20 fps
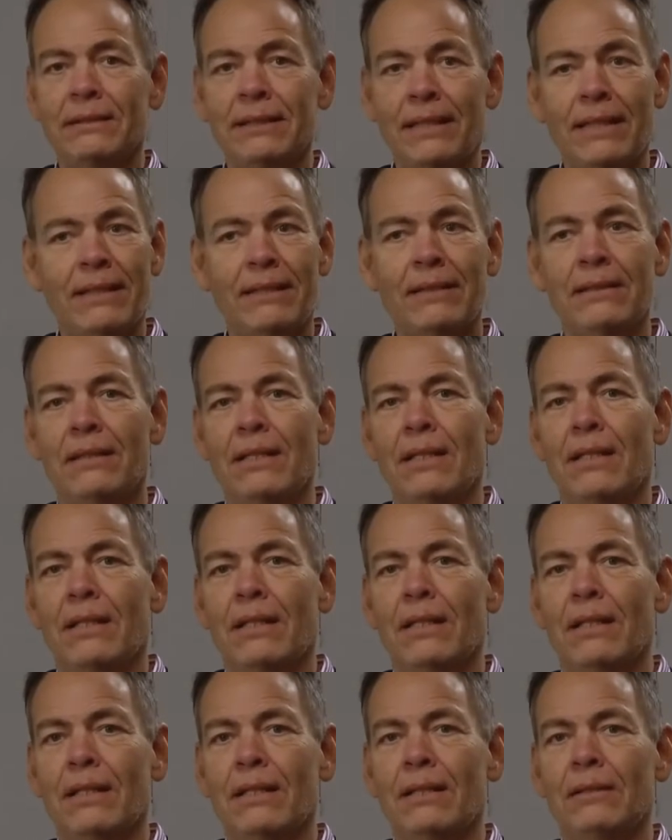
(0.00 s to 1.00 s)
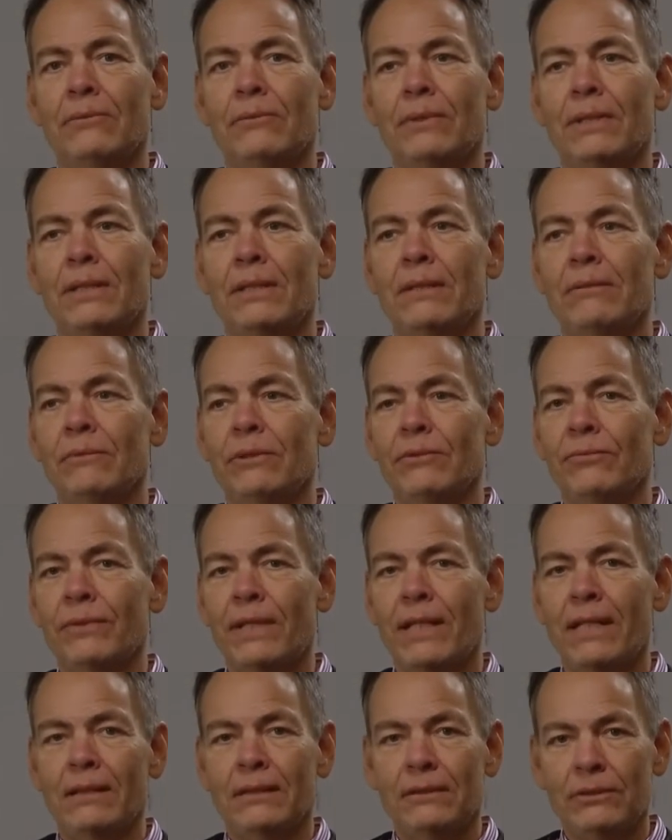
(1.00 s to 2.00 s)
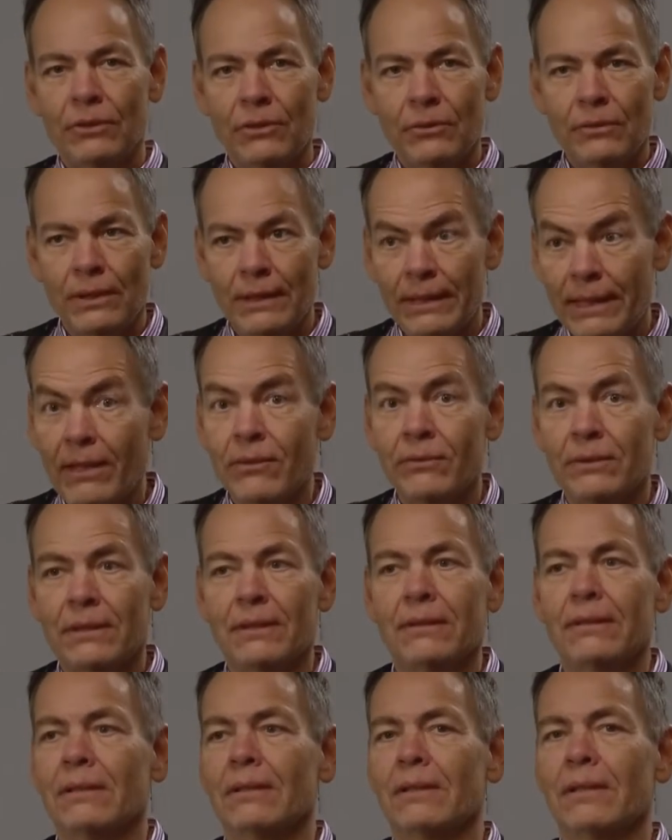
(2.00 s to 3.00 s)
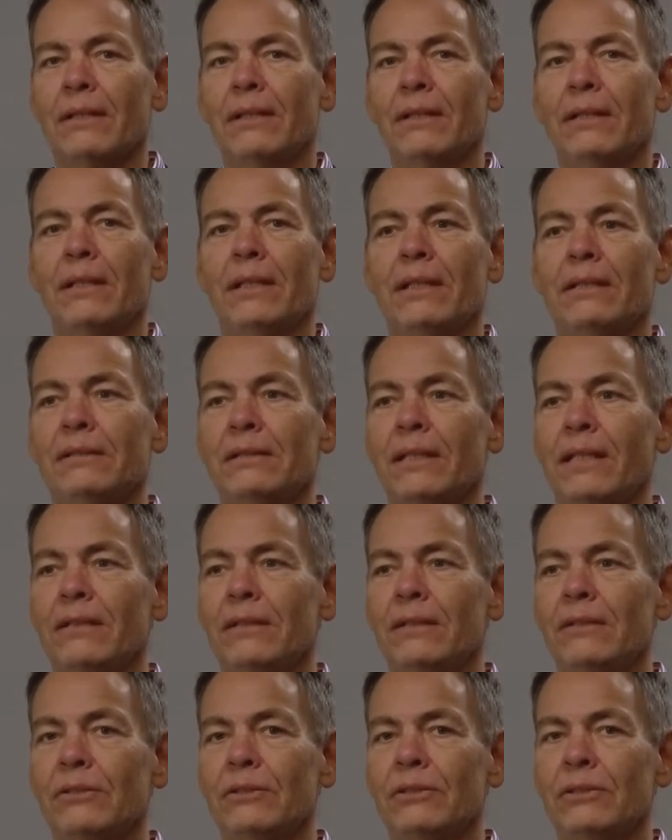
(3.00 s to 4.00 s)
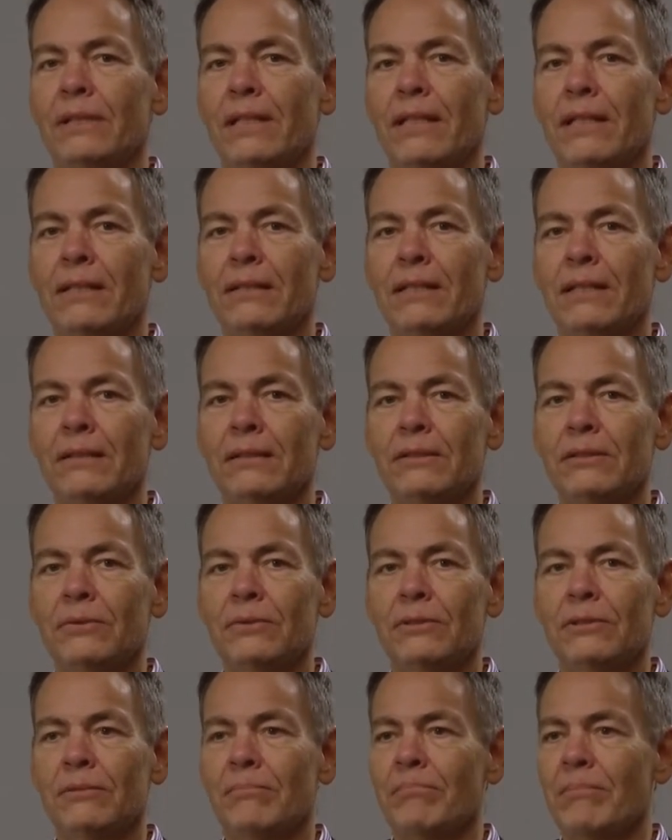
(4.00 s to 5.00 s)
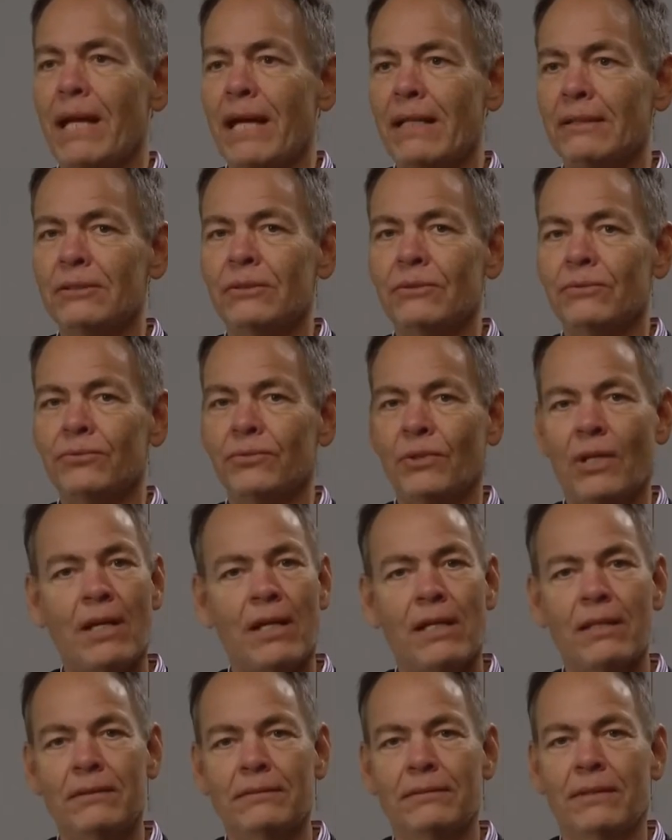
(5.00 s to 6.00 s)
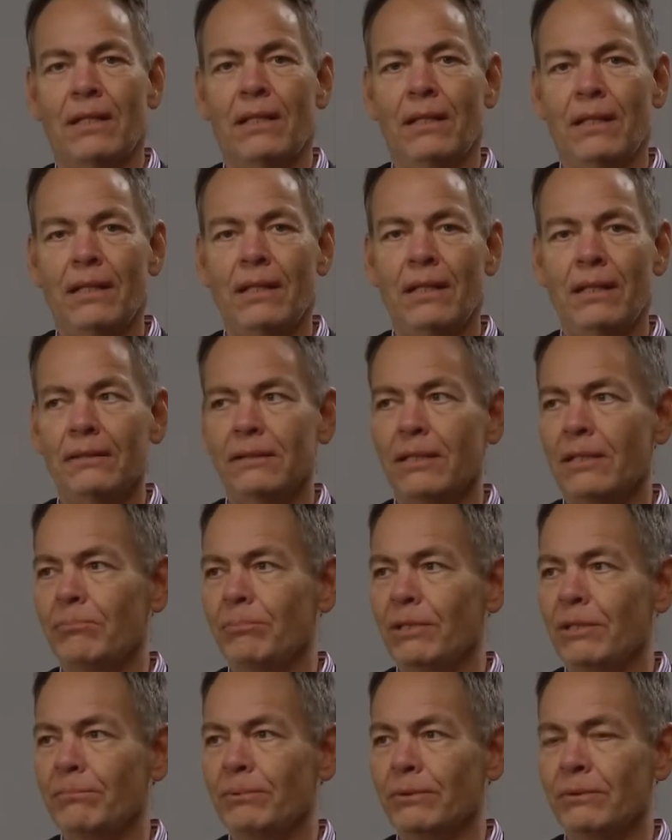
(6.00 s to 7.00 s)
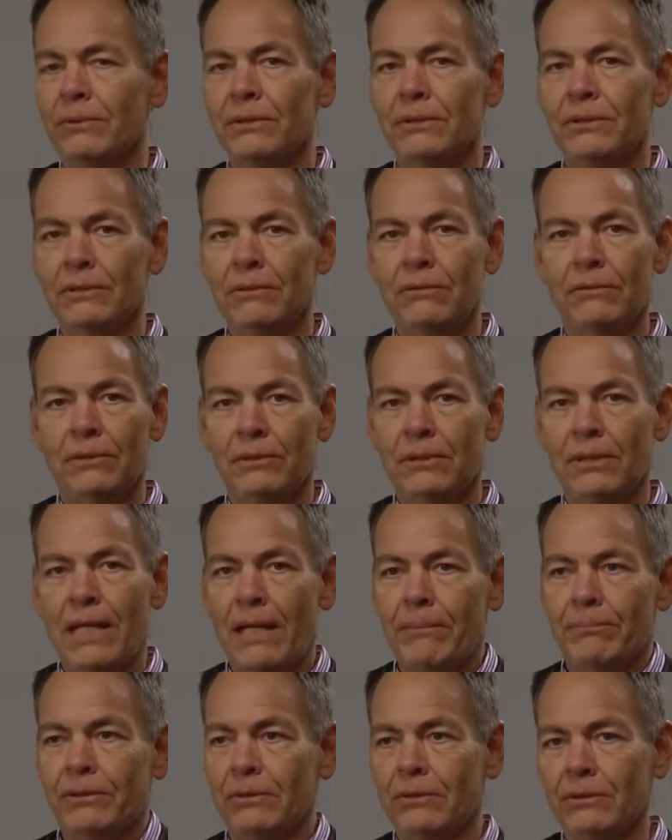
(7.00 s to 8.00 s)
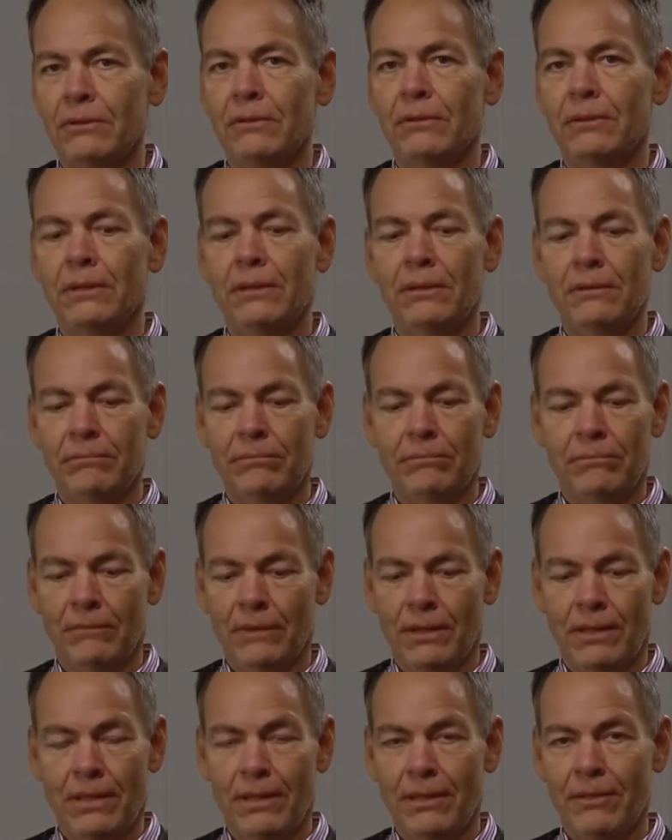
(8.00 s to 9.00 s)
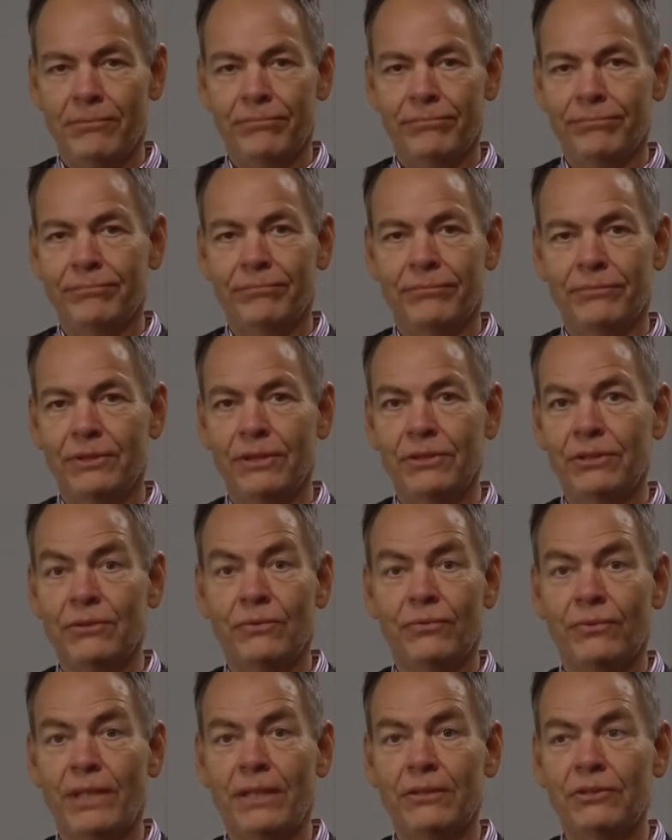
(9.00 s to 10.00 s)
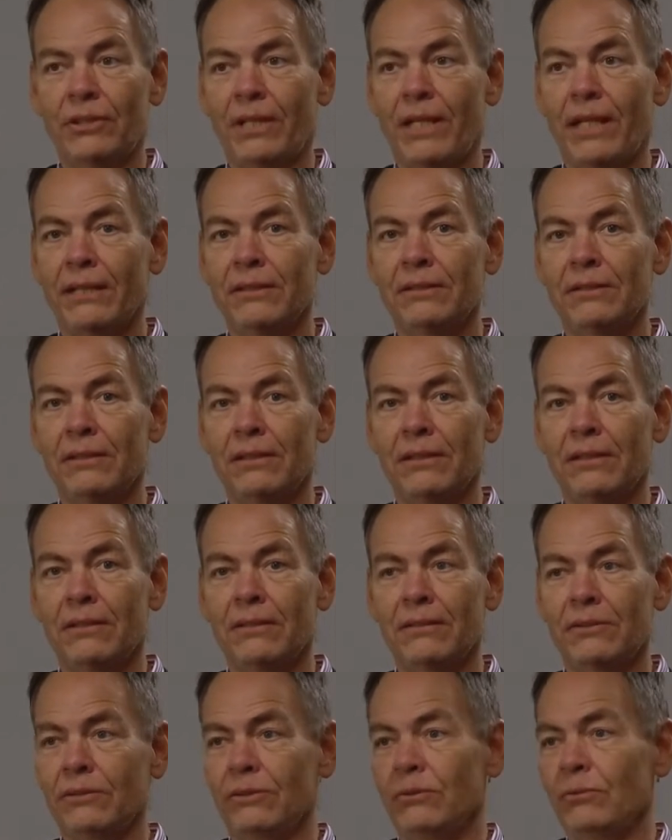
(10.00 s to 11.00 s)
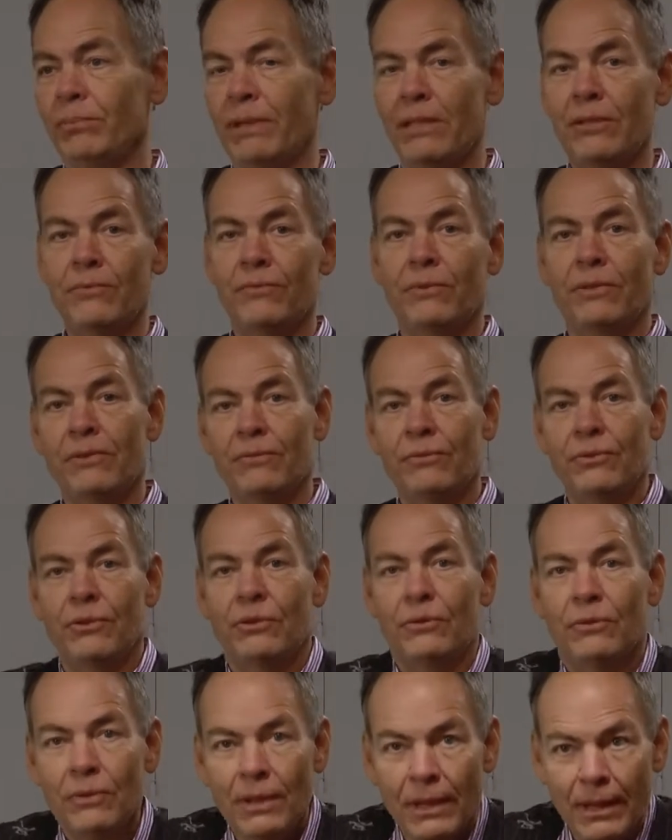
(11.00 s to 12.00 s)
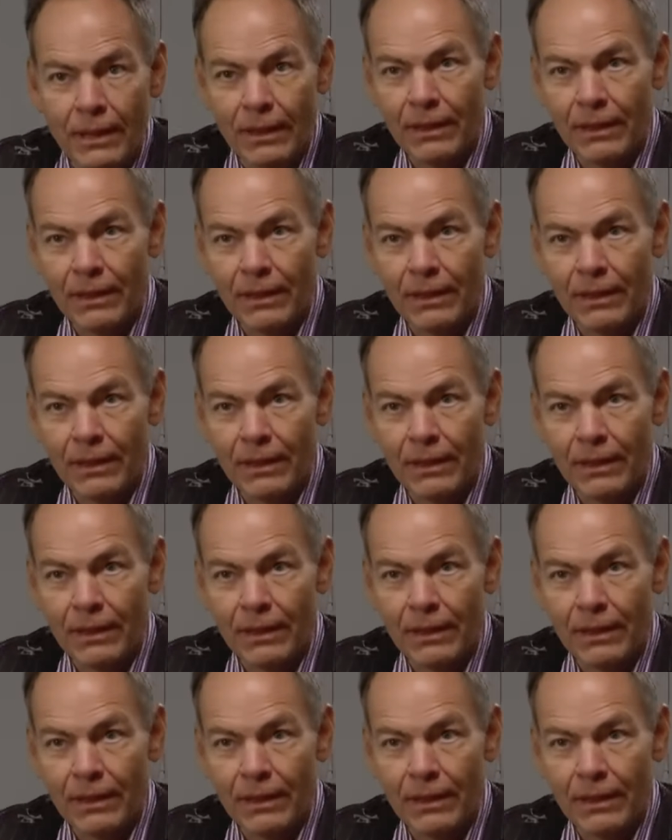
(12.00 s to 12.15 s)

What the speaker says: is headed when we finally do an accounting and understand that this was a massive fraud and that people were absolutely disenfranchised to benefit a few